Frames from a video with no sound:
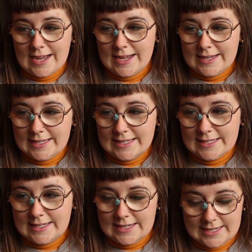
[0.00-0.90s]
I
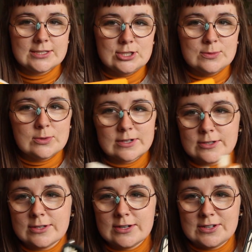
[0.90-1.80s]
can do
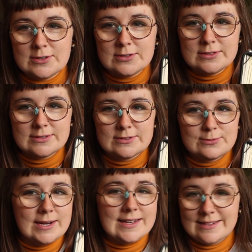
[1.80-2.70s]
more
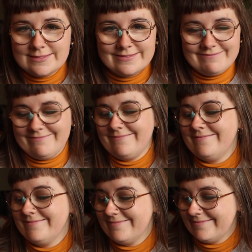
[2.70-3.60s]
writing.
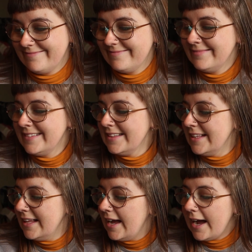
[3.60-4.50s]

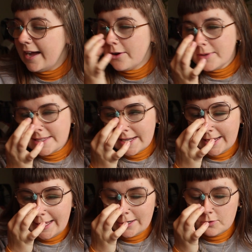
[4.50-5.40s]
I always said I
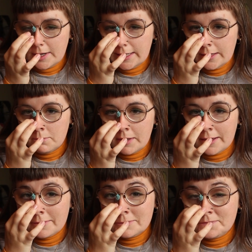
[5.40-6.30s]
hated writing,
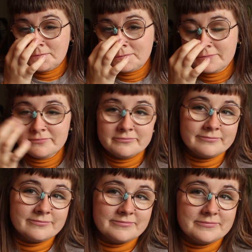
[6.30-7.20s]
but
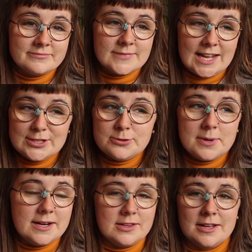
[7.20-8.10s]
I do
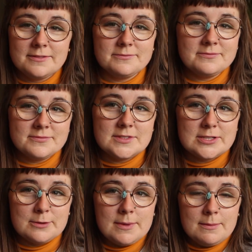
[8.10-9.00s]
write a lot,
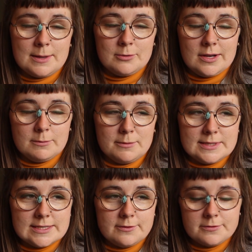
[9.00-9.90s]
so maybe I'm wrong about
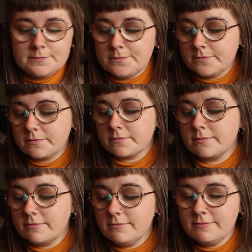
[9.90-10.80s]
myself.
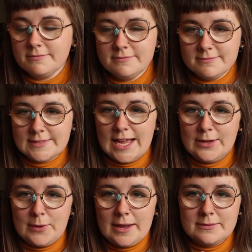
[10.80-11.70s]

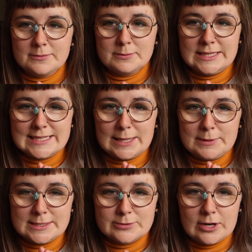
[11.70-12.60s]
Anyway, please like,
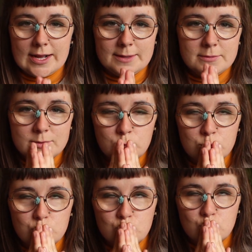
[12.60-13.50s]
please subscribe.
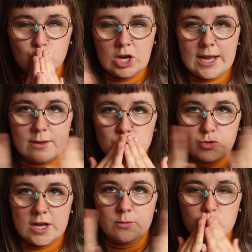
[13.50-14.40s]
Mwah,
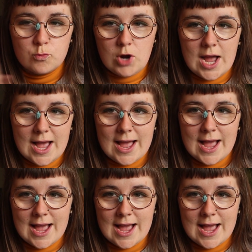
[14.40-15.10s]
mwah, mwah.